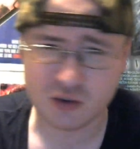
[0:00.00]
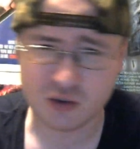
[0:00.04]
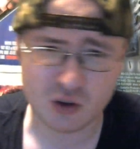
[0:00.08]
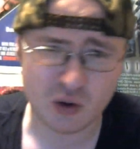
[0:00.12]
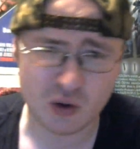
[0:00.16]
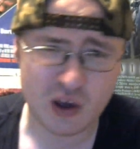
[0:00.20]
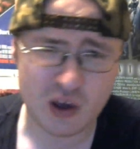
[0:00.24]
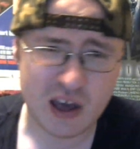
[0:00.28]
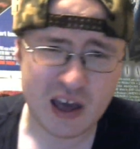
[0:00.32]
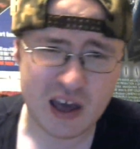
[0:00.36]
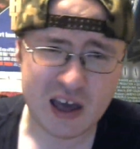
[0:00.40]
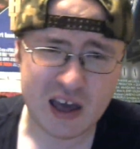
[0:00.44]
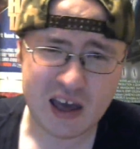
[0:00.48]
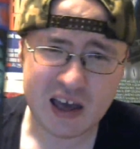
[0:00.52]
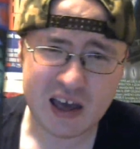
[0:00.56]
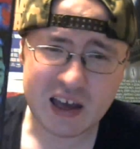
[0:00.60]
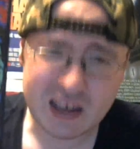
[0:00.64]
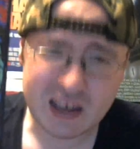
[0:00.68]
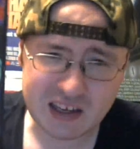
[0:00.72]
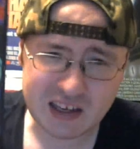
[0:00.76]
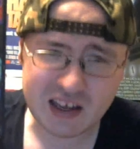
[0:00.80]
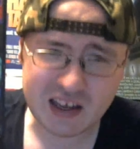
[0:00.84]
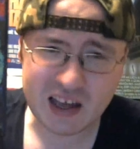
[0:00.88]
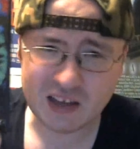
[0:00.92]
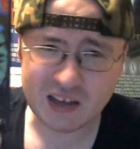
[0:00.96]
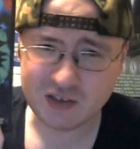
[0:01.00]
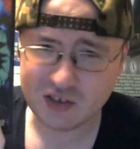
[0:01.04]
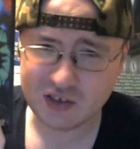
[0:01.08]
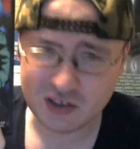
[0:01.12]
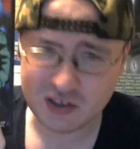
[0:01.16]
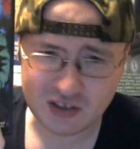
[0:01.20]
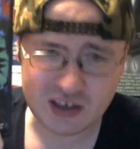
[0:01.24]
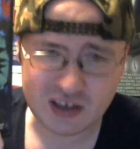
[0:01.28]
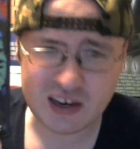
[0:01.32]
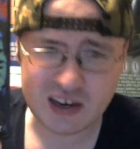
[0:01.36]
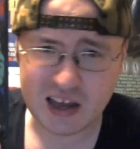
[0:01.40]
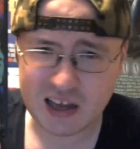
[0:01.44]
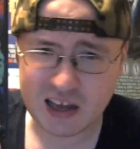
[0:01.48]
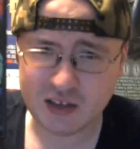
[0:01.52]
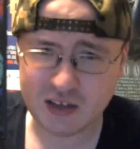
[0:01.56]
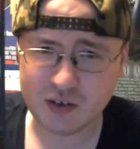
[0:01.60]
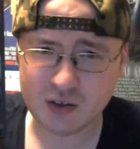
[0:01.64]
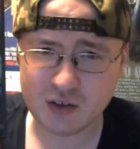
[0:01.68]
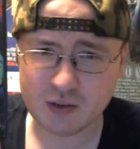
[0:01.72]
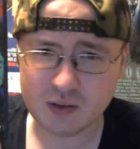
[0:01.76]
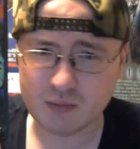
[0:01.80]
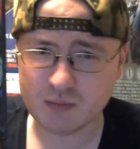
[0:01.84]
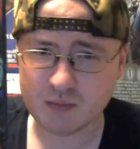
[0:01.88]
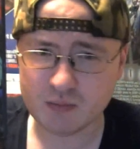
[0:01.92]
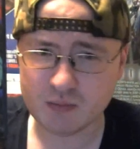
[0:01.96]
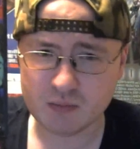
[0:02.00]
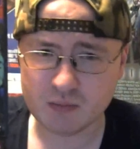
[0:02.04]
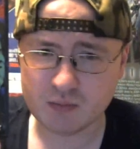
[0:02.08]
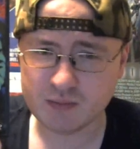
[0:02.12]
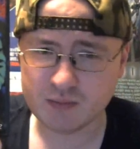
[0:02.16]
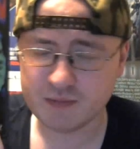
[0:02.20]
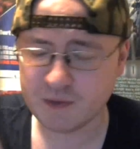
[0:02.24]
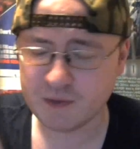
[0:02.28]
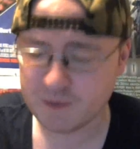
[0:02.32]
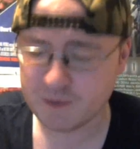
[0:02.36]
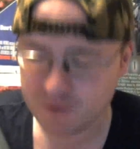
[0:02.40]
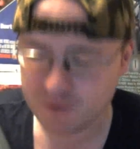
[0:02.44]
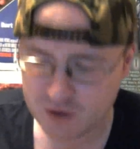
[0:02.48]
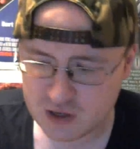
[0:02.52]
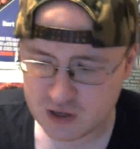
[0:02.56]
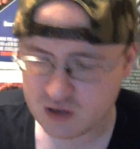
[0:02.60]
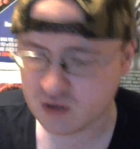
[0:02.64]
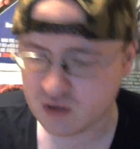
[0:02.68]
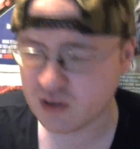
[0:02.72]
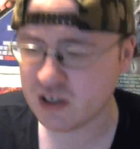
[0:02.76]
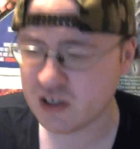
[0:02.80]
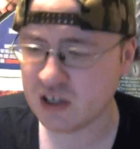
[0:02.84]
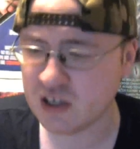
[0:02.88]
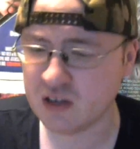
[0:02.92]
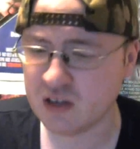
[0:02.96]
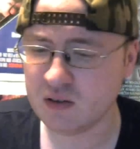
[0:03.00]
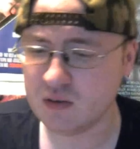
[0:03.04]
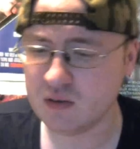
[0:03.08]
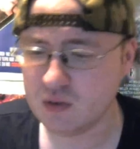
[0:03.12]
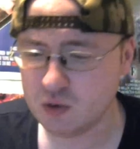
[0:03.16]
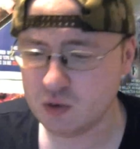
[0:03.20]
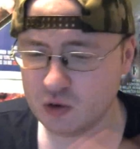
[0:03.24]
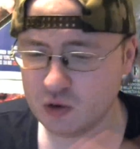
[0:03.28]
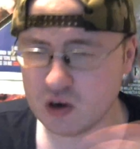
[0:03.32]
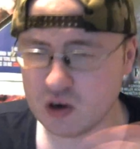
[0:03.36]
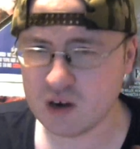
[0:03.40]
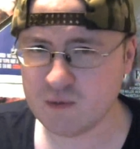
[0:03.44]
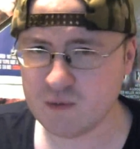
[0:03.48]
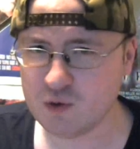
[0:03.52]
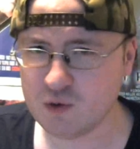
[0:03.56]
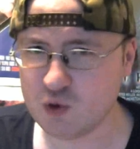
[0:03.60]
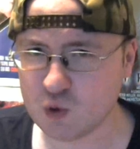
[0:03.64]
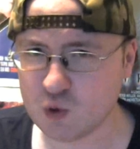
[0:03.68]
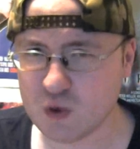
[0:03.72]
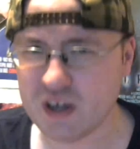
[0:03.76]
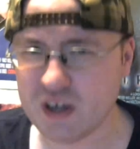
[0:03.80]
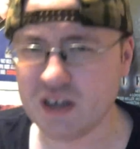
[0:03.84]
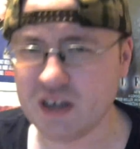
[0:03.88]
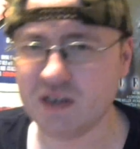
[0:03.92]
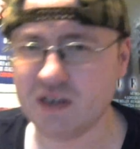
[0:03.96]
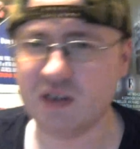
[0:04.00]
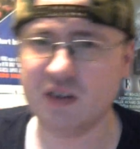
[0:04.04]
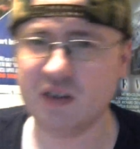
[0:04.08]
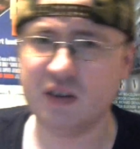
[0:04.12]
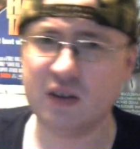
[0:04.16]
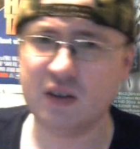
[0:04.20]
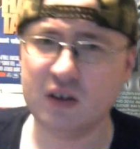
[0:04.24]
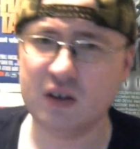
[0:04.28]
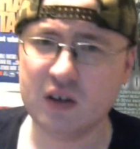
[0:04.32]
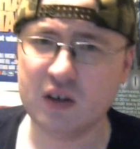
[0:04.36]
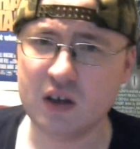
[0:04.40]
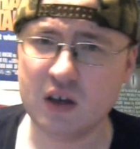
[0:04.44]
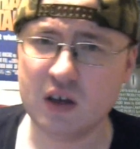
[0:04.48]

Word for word: So it has just a nice feeling of grit,